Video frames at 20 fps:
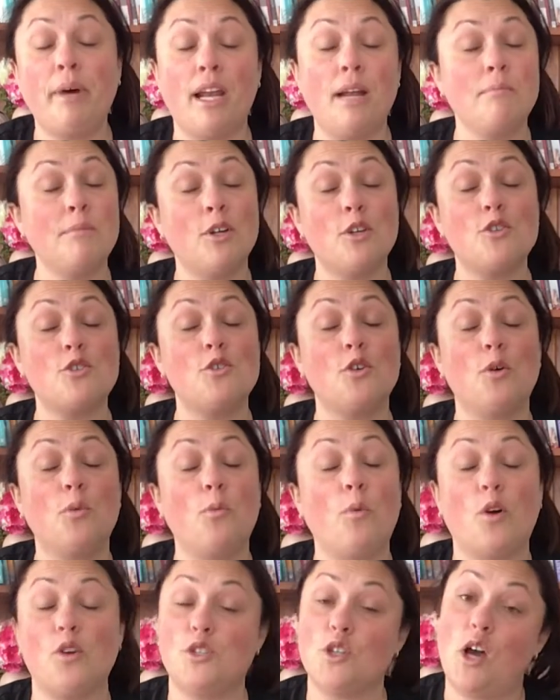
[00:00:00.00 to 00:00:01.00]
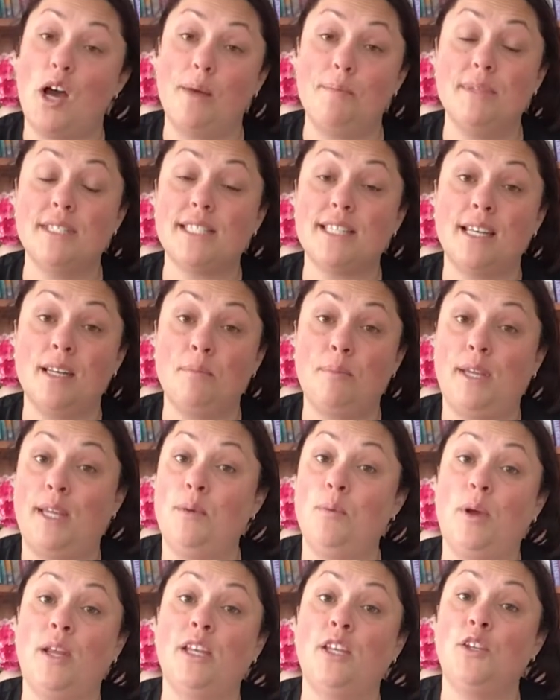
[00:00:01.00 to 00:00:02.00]
but I'm not sure what time it's going to be
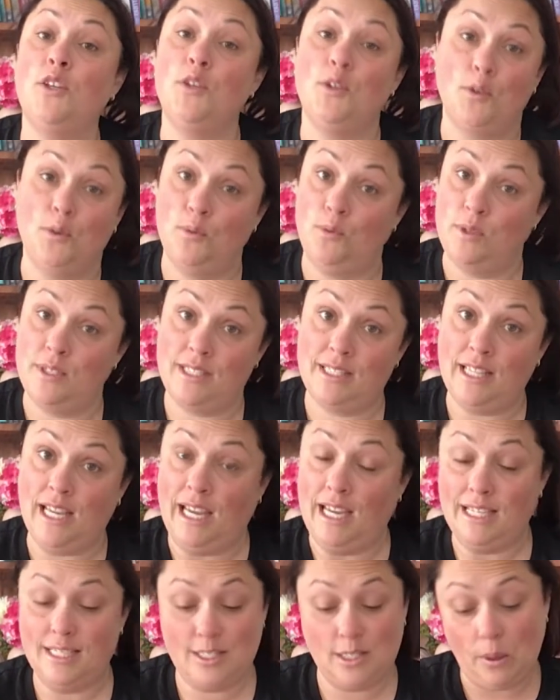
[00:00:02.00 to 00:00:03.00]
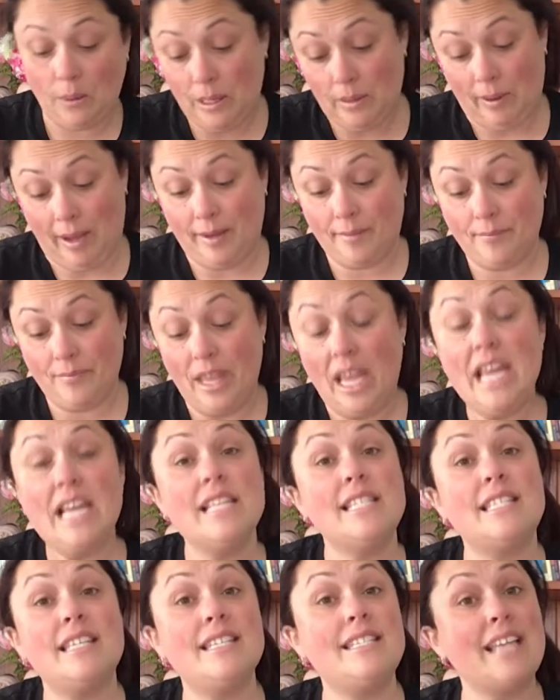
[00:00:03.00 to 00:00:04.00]
when you see it. So anyway,
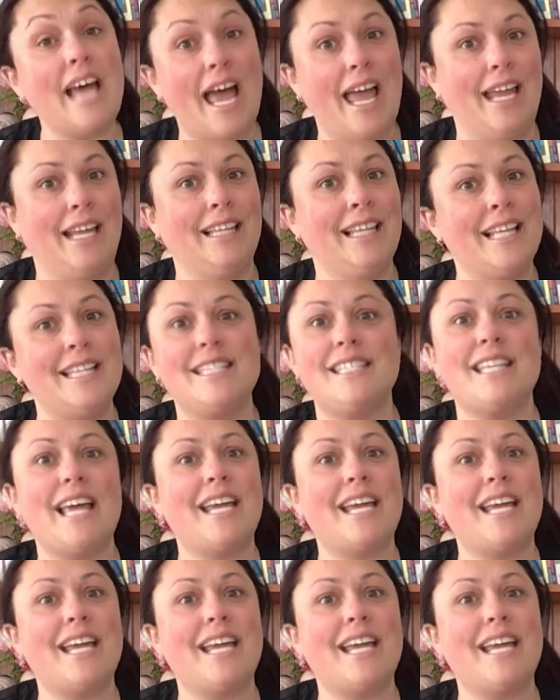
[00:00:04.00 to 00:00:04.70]
today,